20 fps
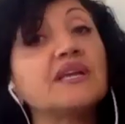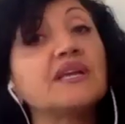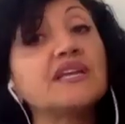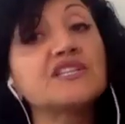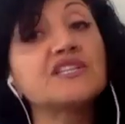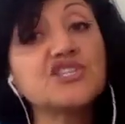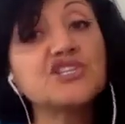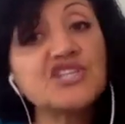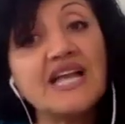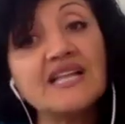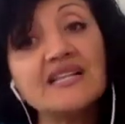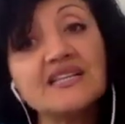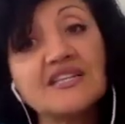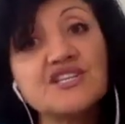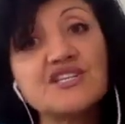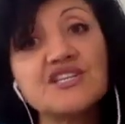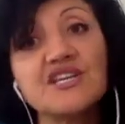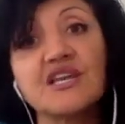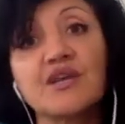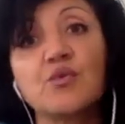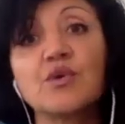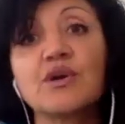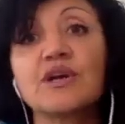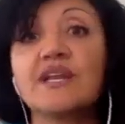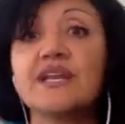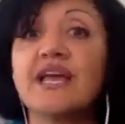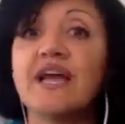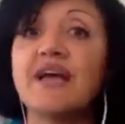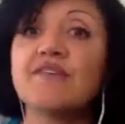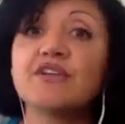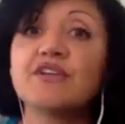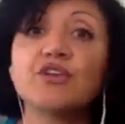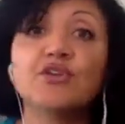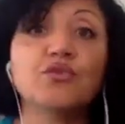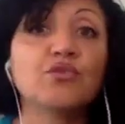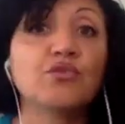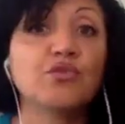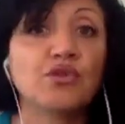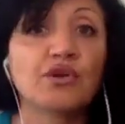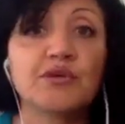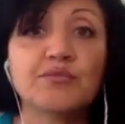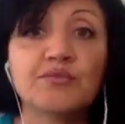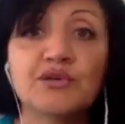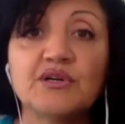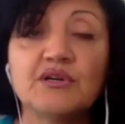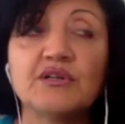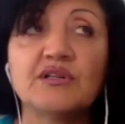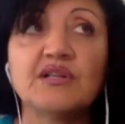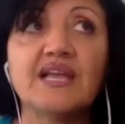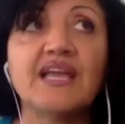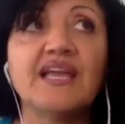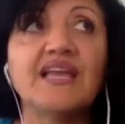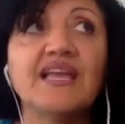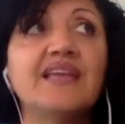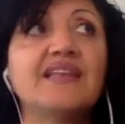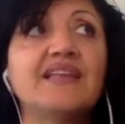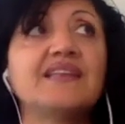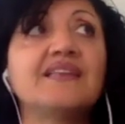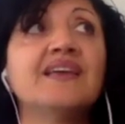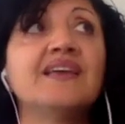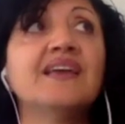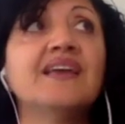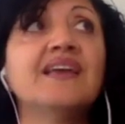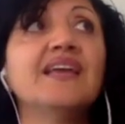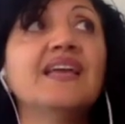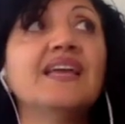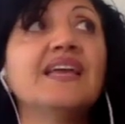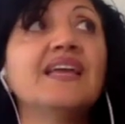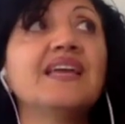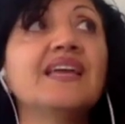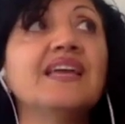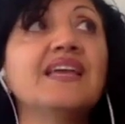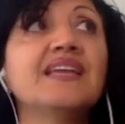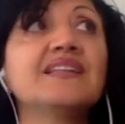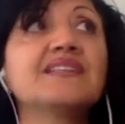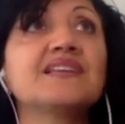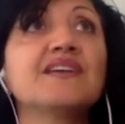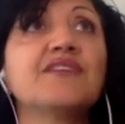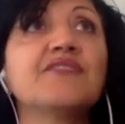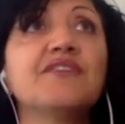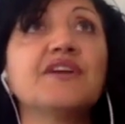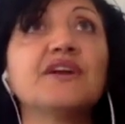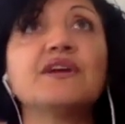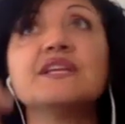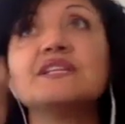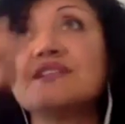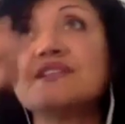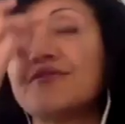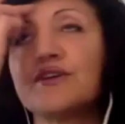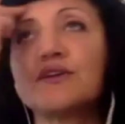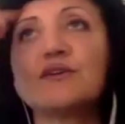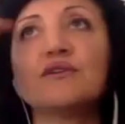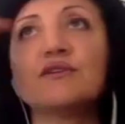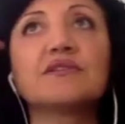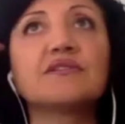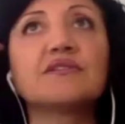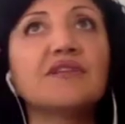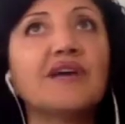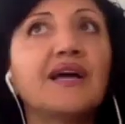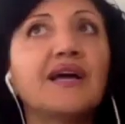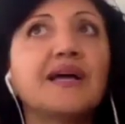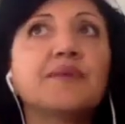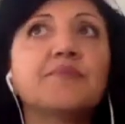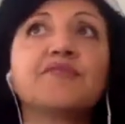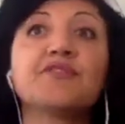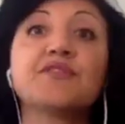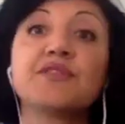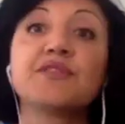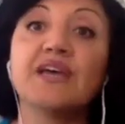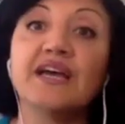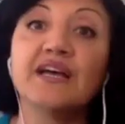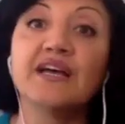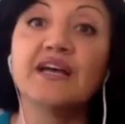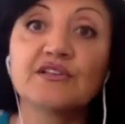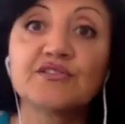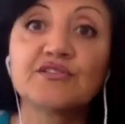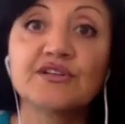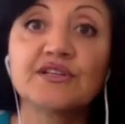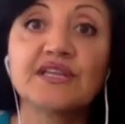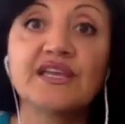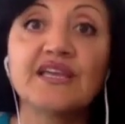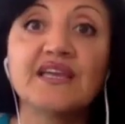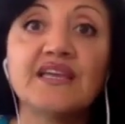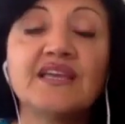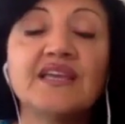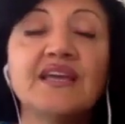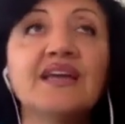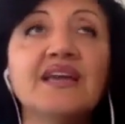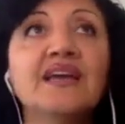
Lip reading: It's challenging. We're going to have a new normal and it's a very difficult time for the elderly.